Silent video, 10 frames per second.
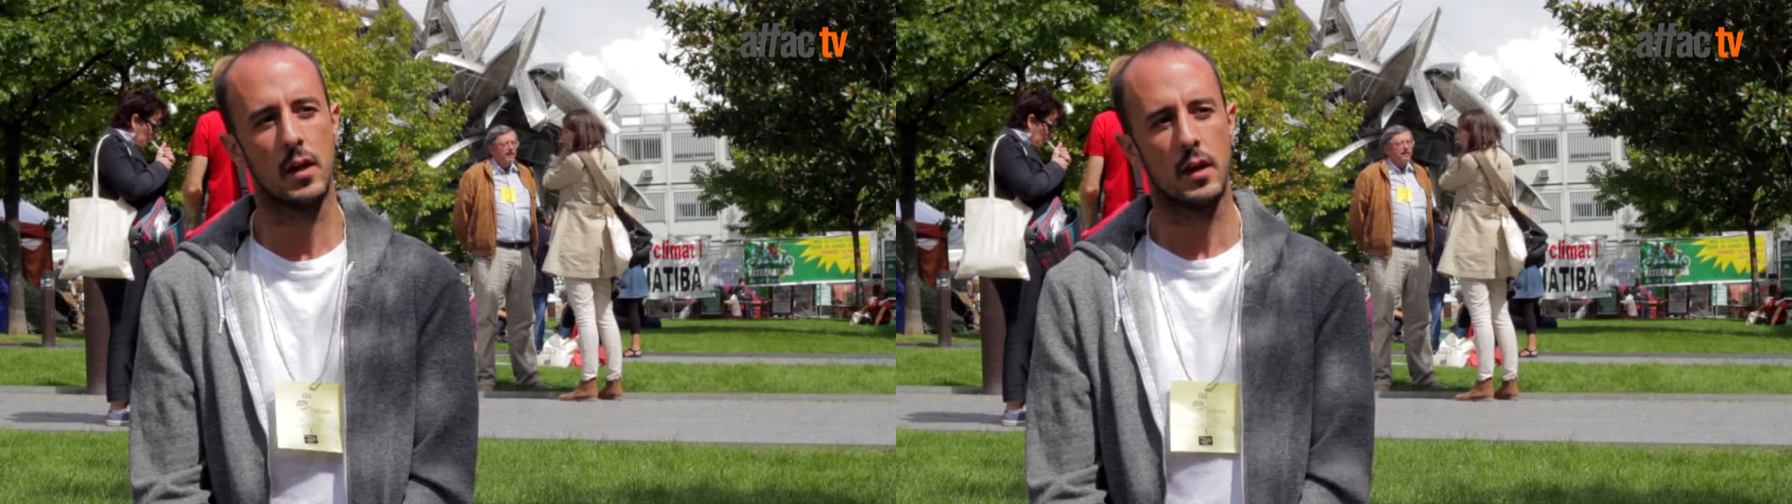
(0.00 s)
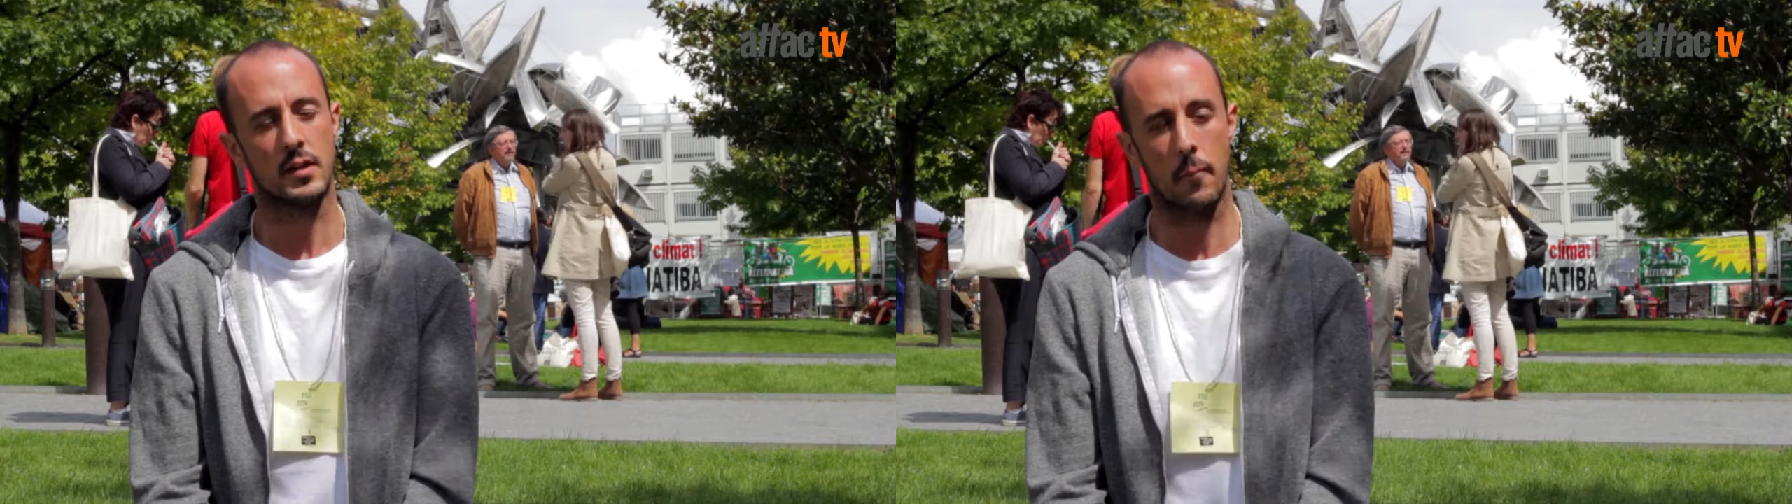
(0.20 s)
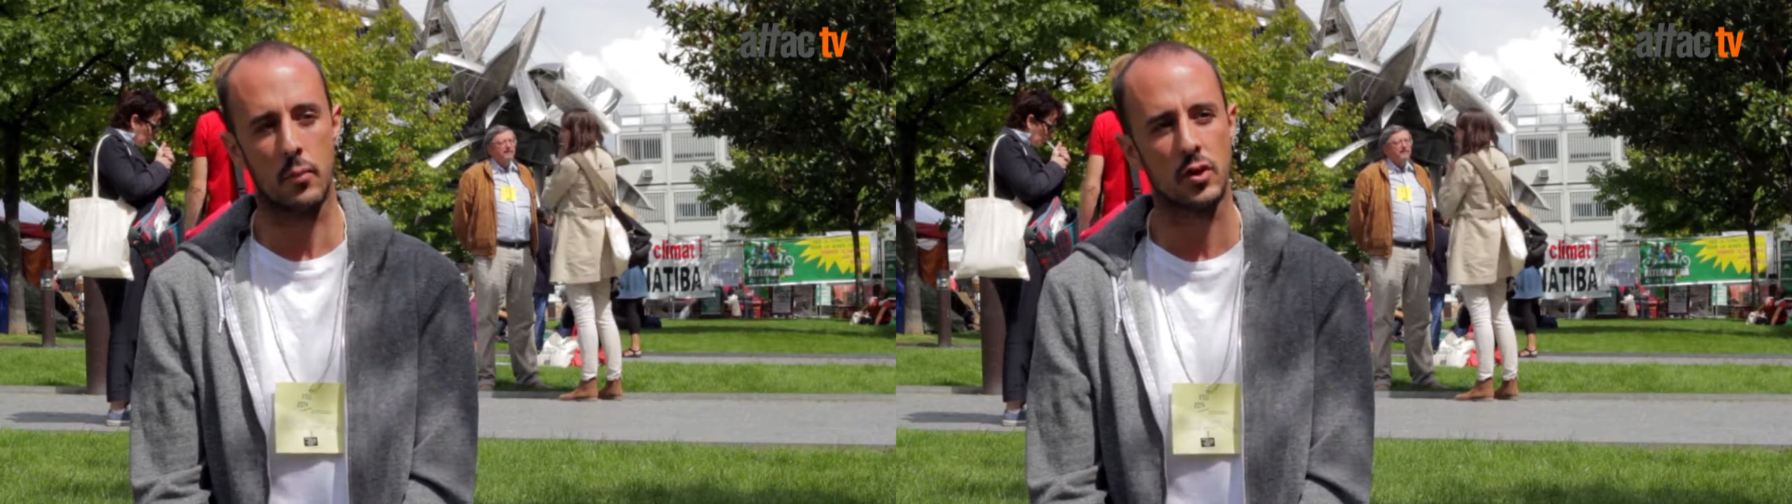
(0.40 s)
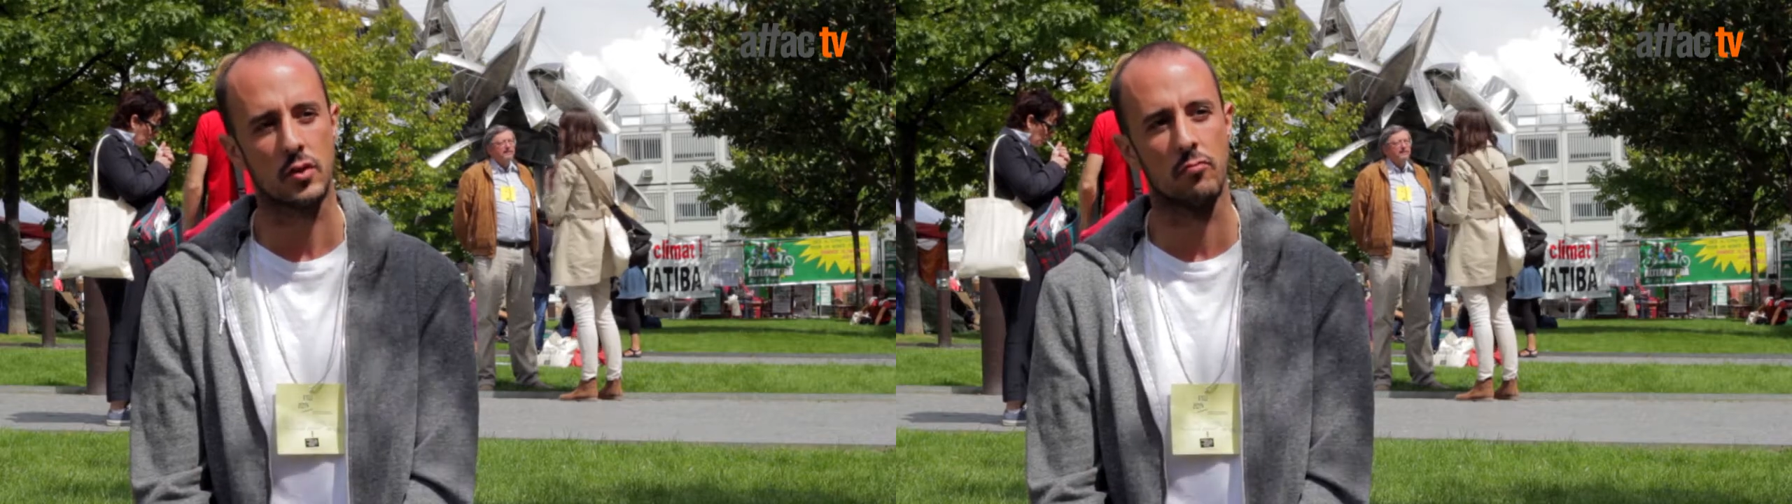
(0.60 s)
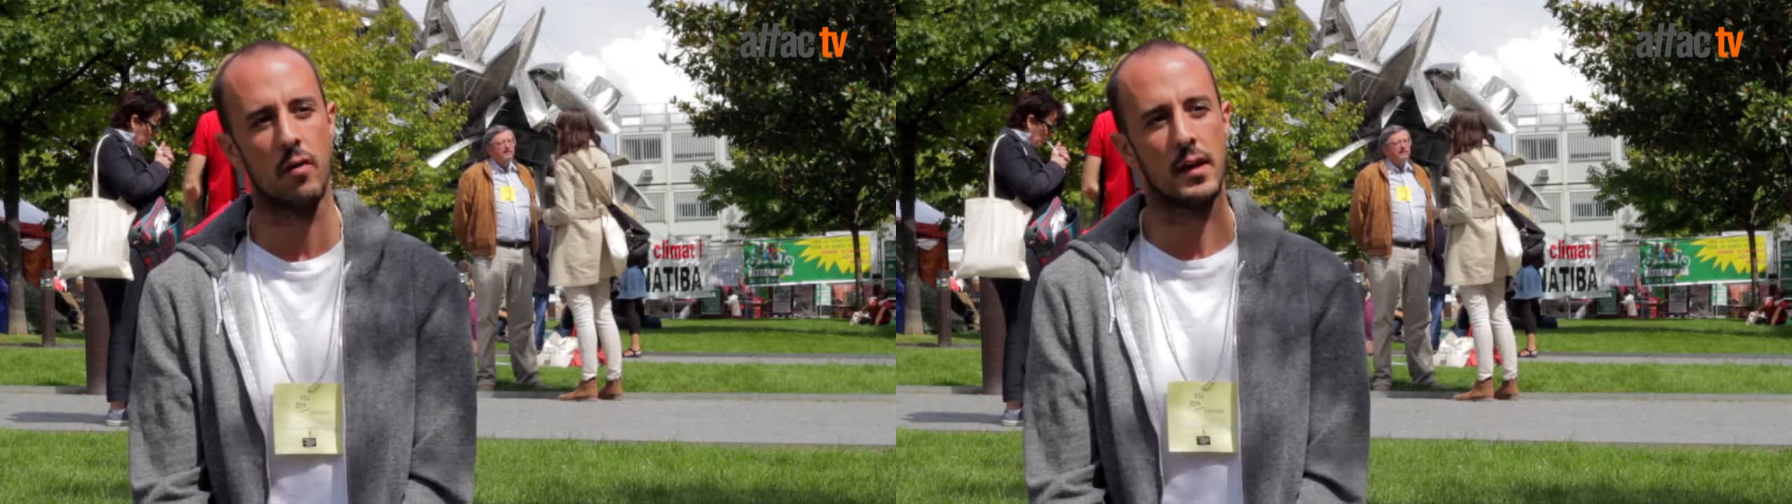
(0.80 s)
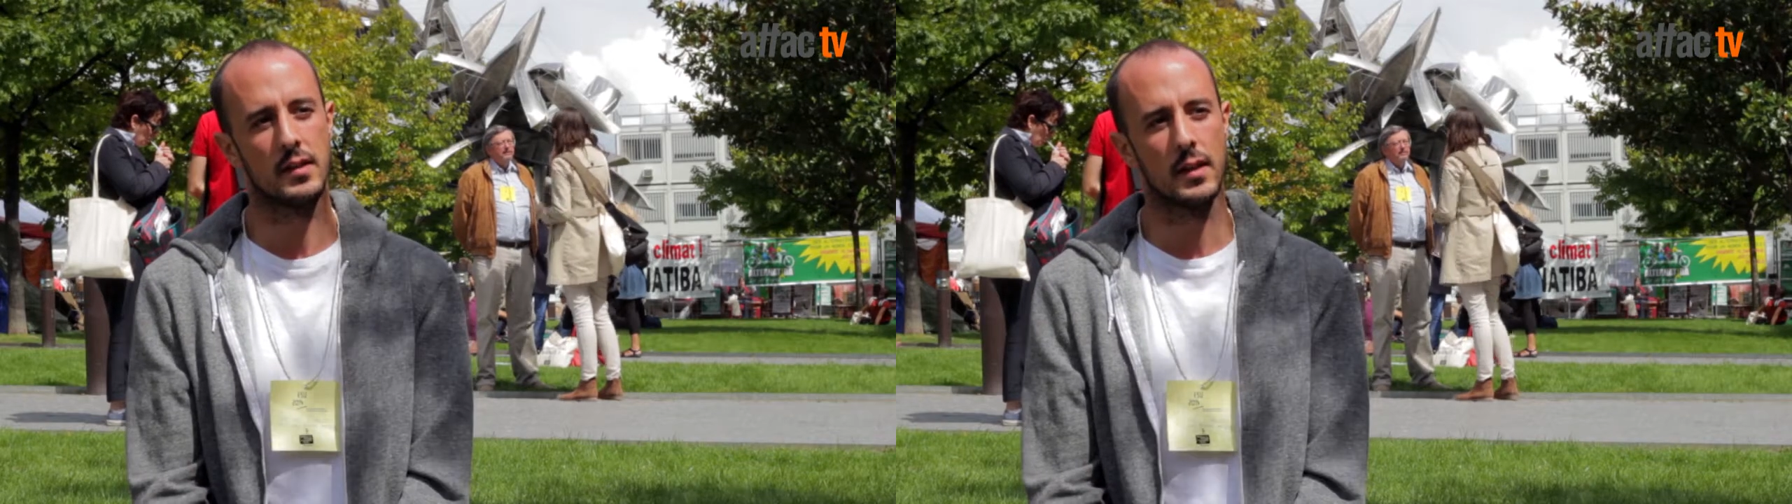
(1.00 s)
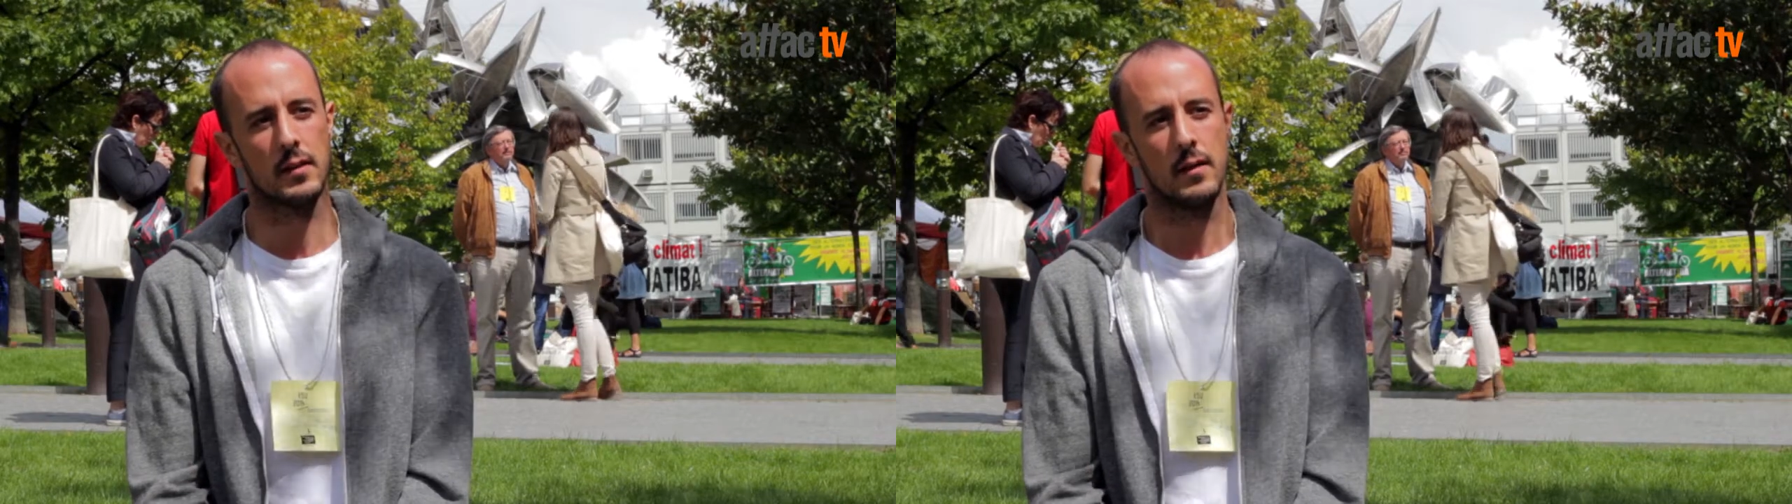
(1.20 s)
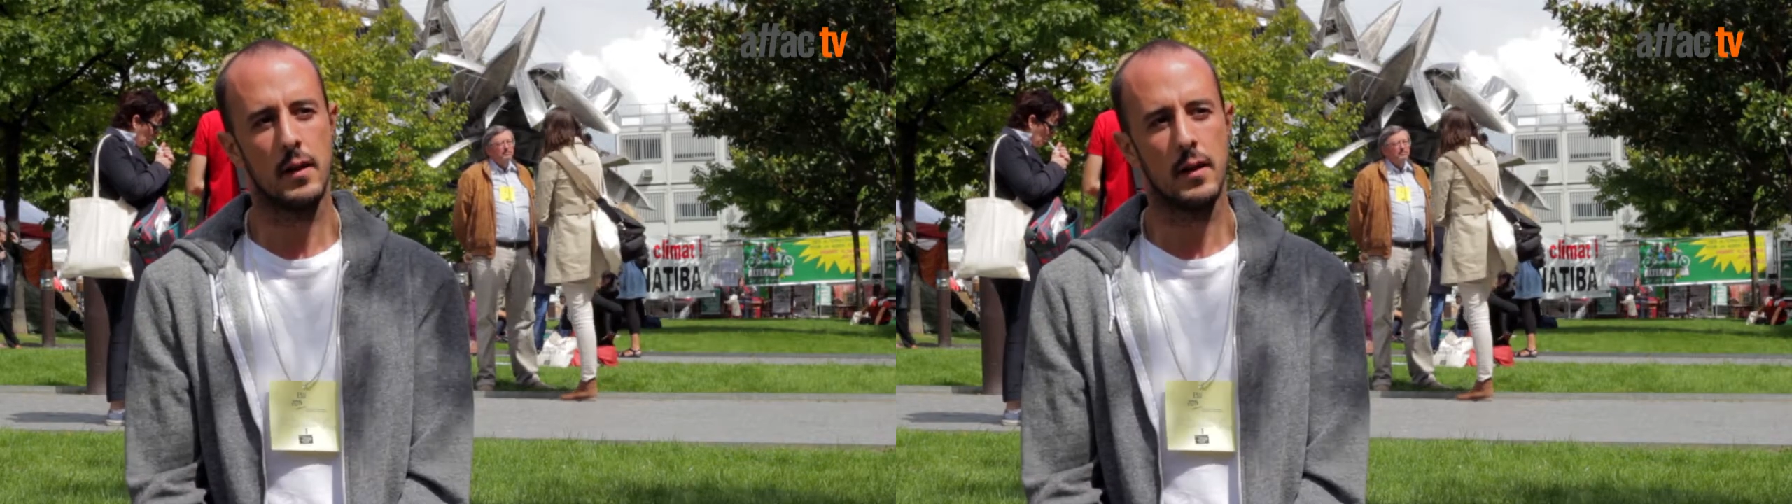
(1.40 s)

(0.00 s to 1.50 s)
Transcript: temperatures are rising,